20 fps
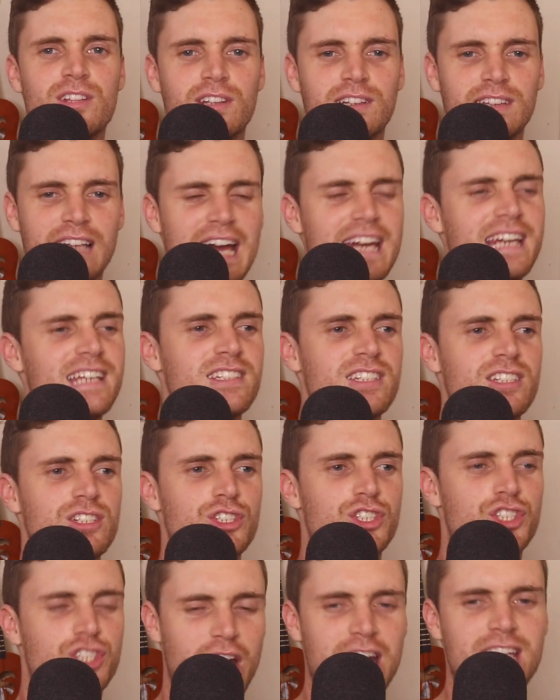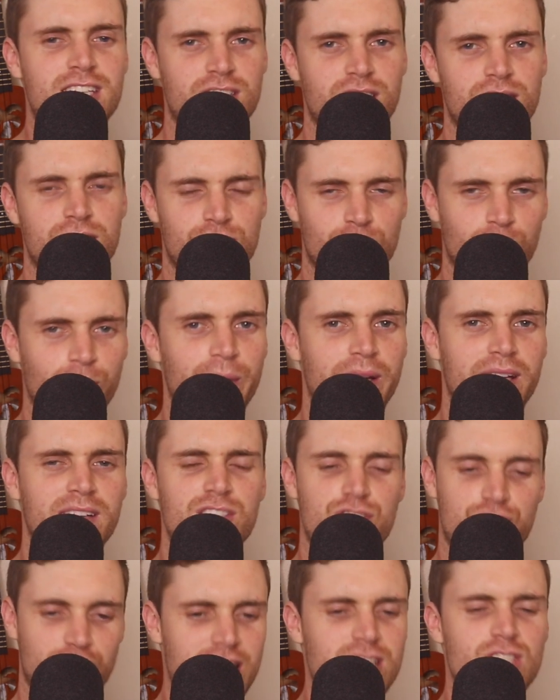Ladies and
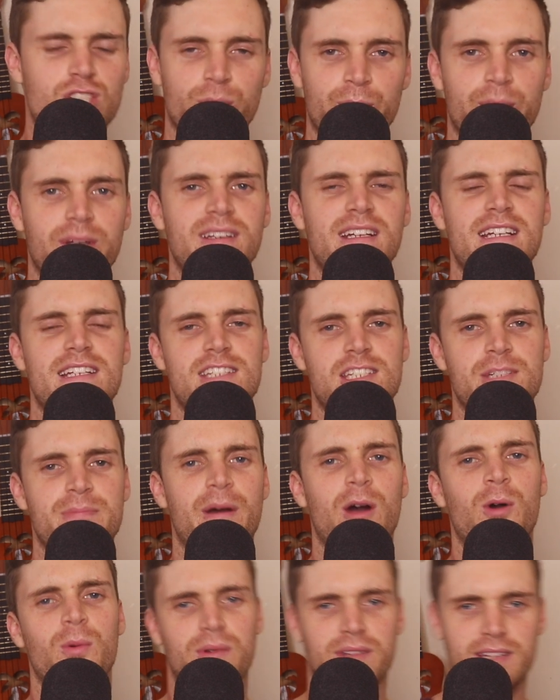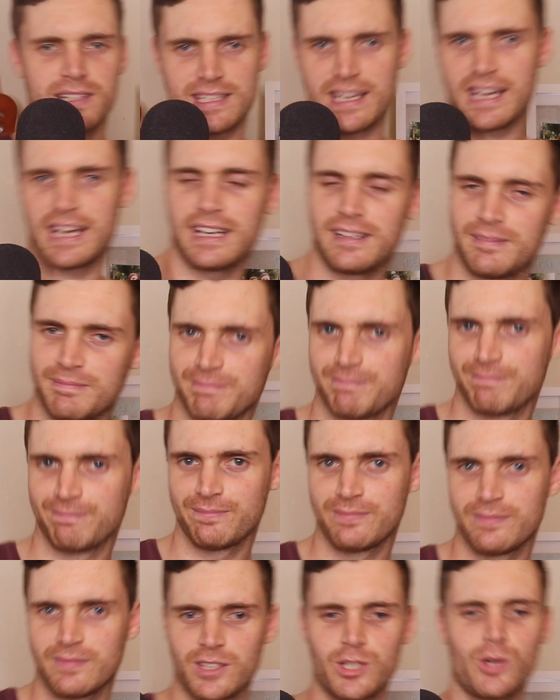gentlemen is spelt with a T.
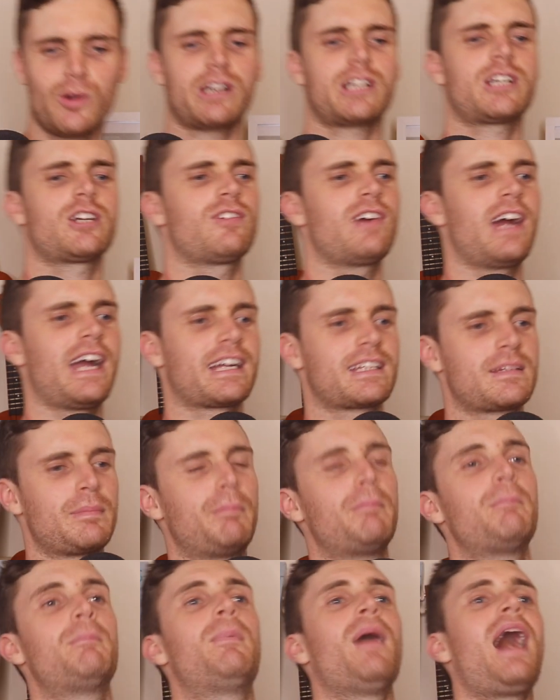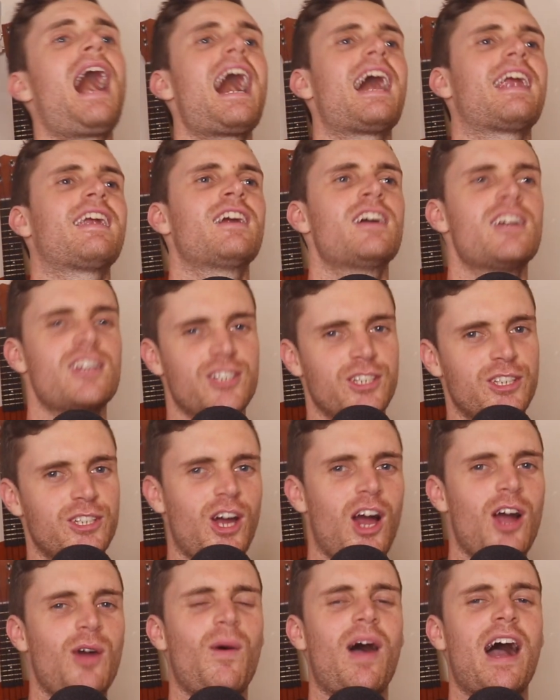You are correct, but you
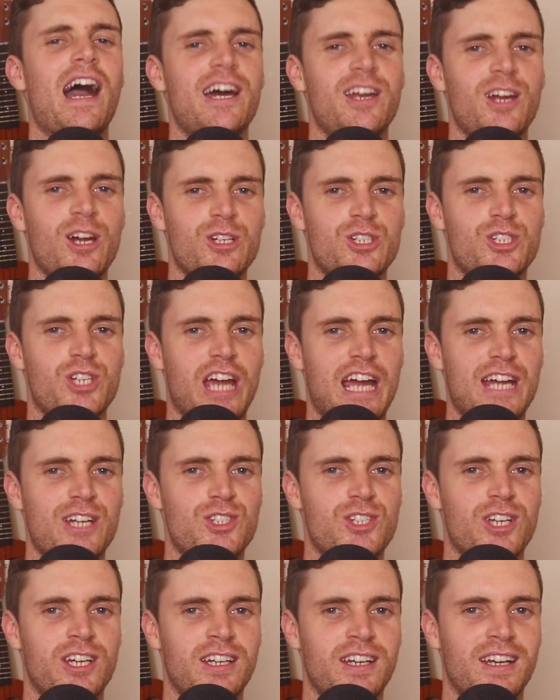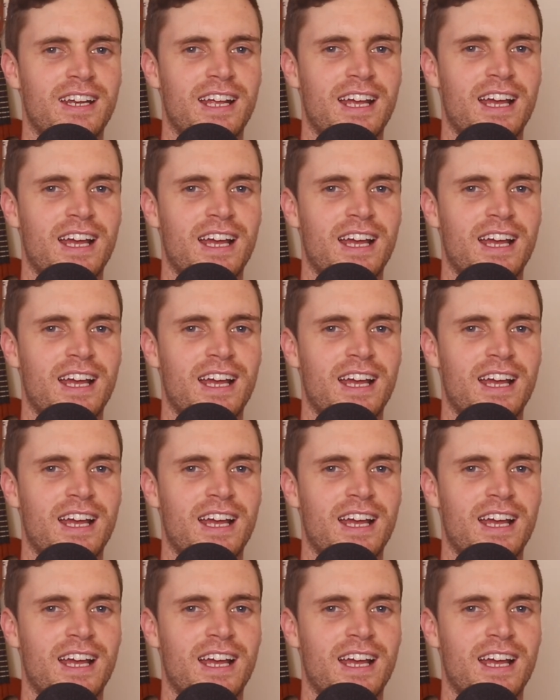know why I don't change it?